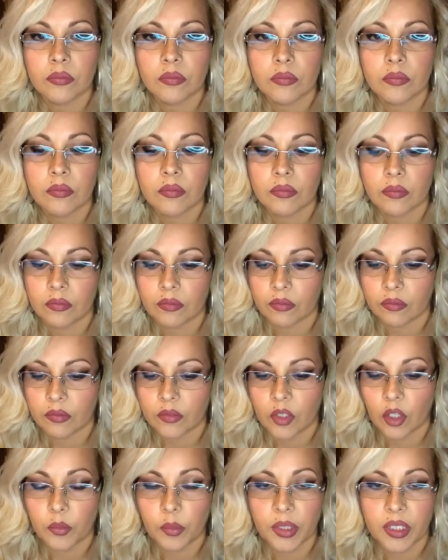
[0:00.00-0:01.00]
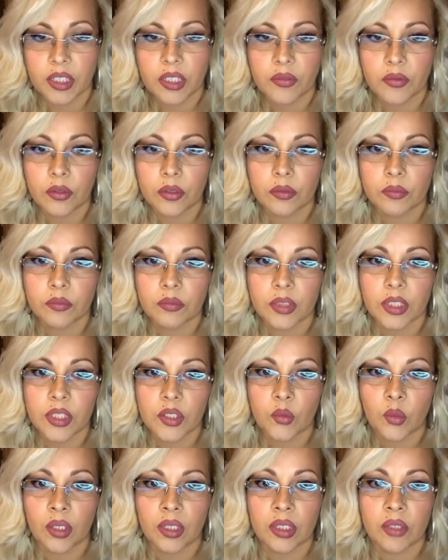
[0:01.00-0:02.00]
peaceful. They just want to live their
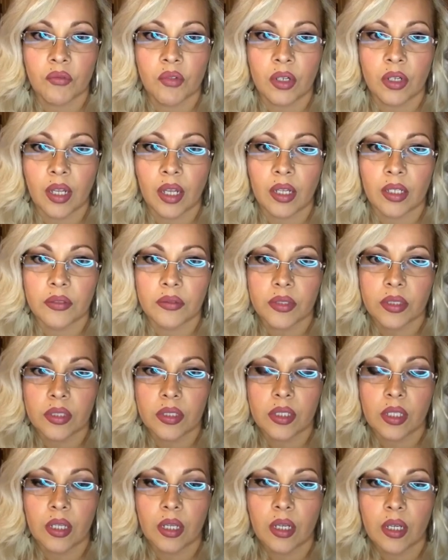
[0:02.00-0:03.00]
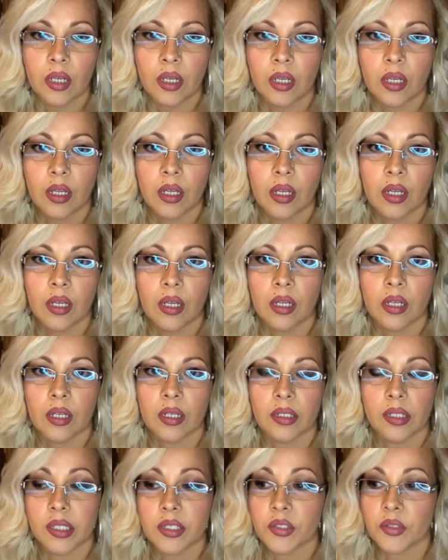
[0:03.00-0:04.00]
lives. Yes, you have
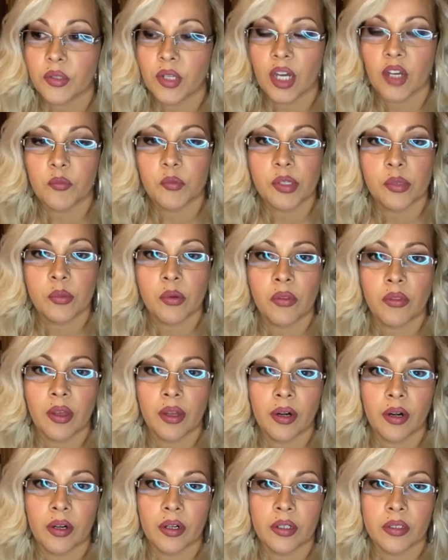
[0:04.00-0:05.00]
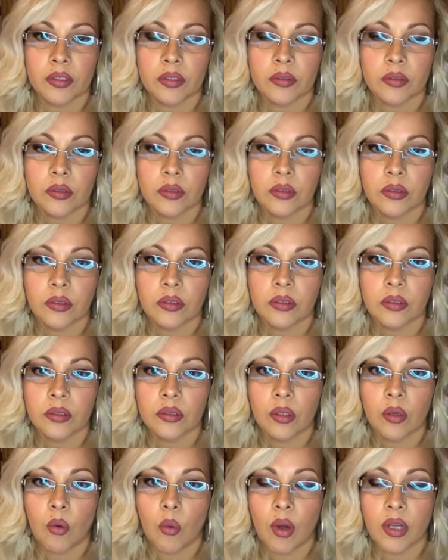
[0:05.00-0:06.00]
people that want to
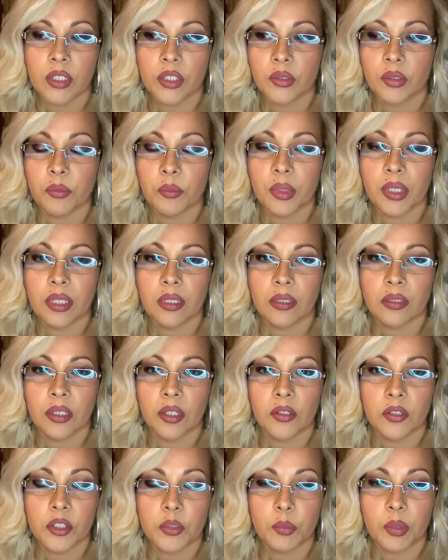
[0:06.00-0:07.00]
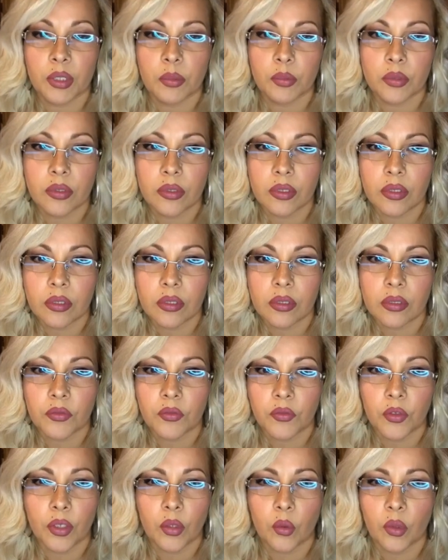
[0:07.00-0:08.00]
impede on other people's free will
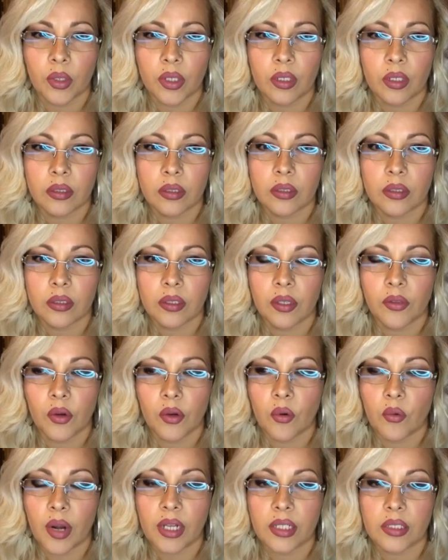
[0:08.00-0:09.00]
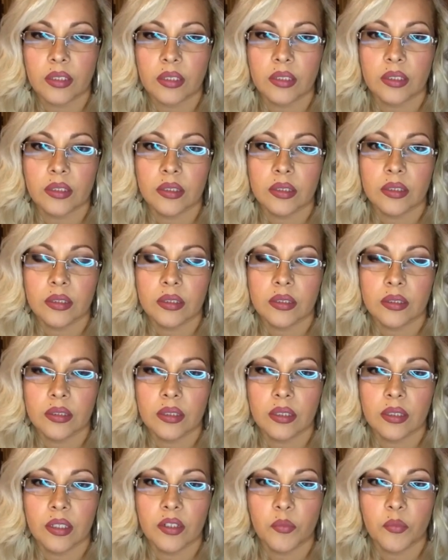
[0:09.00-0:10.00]
and their right to live
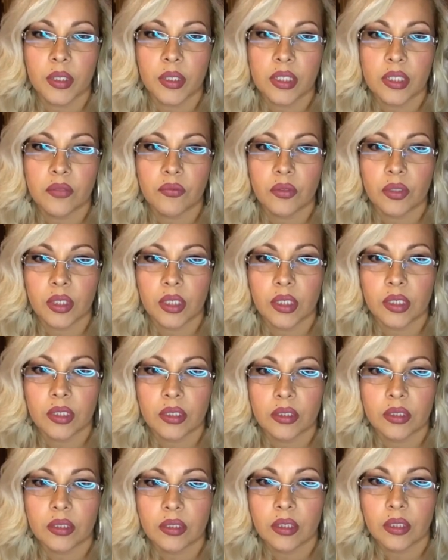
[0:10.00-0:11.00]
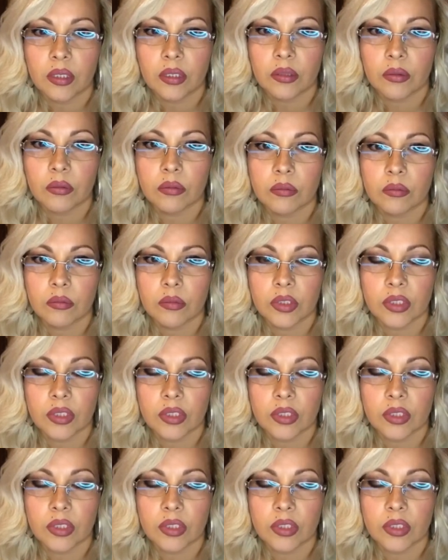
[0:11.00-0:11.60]
peacefully without being,